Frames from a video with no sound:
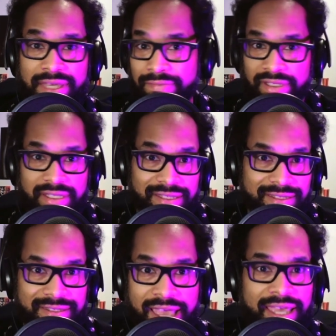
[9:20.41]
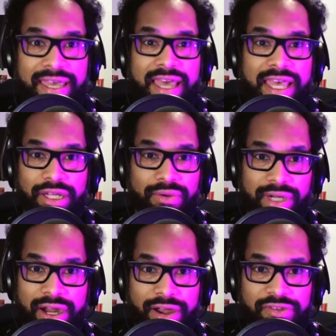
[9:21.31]
Even to this day,
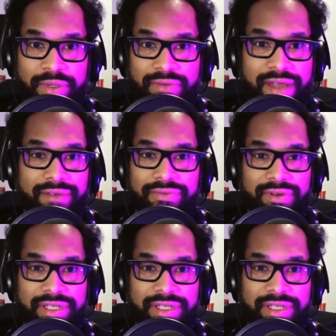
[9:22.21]
when cars have been around for,